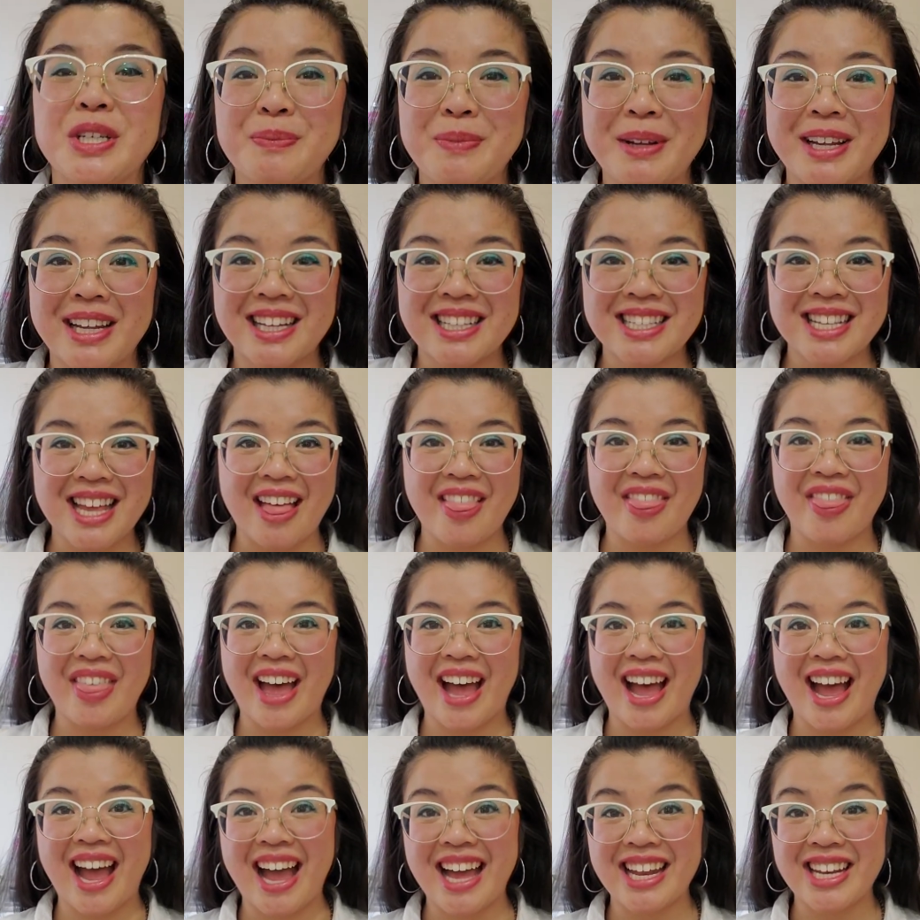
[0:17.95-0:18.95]
means
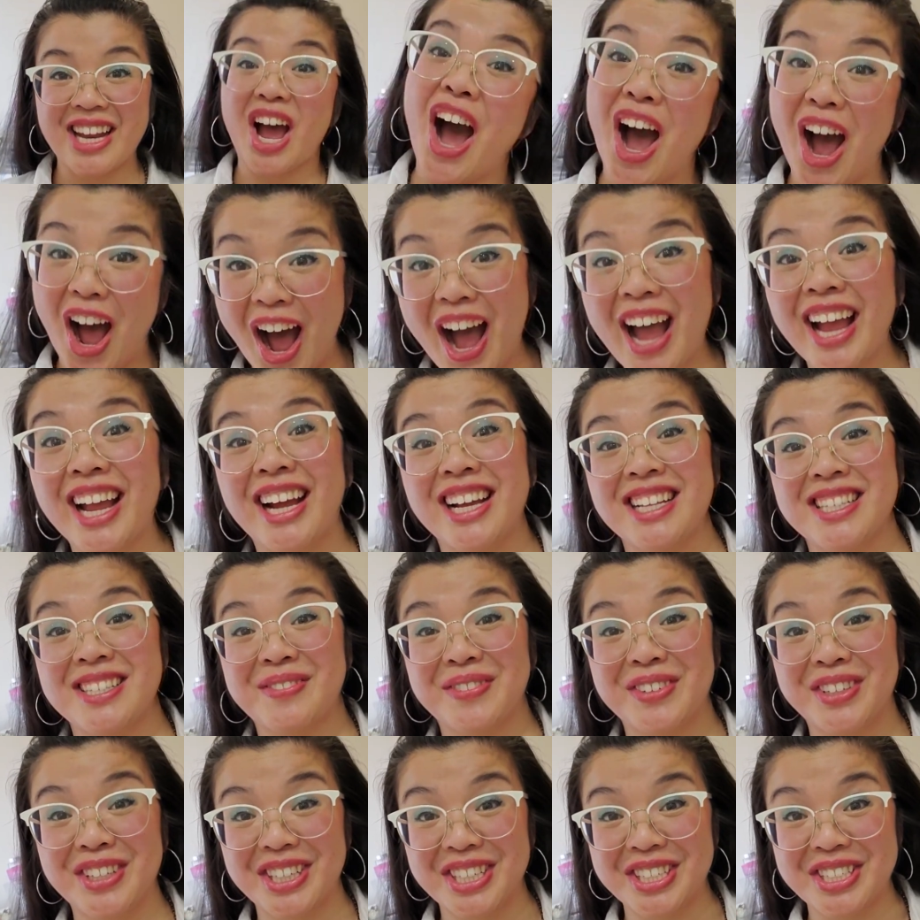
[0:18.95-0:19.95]
that I got some
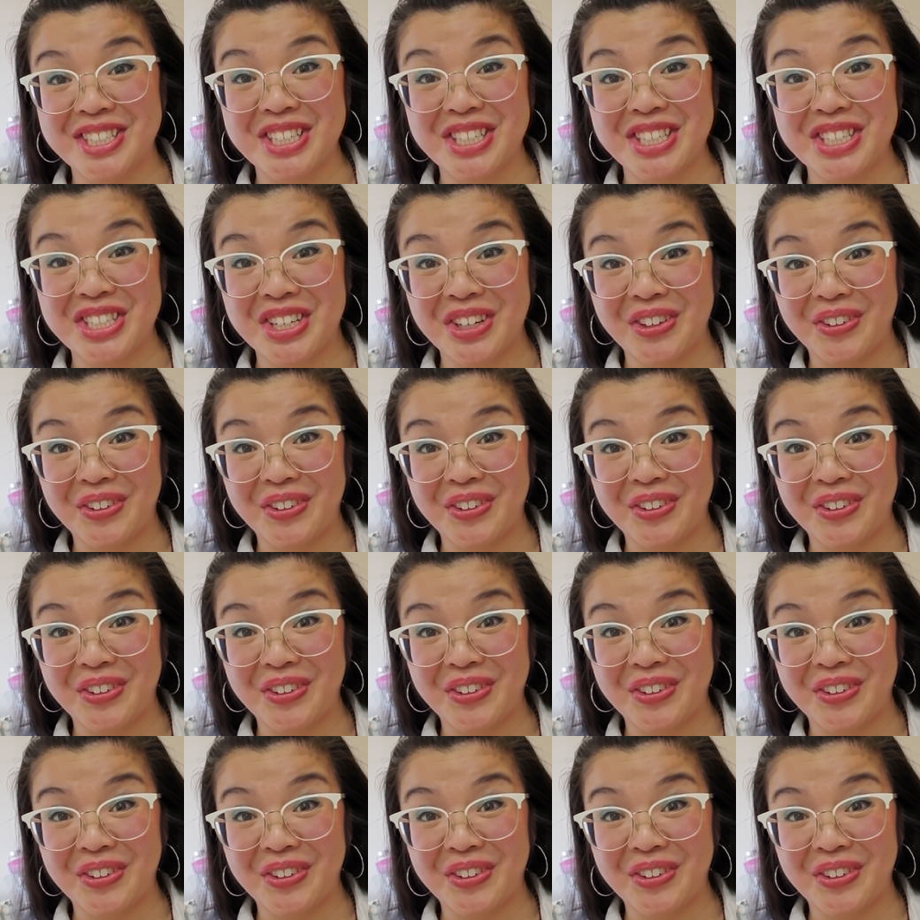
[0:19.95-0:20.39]
goodies to show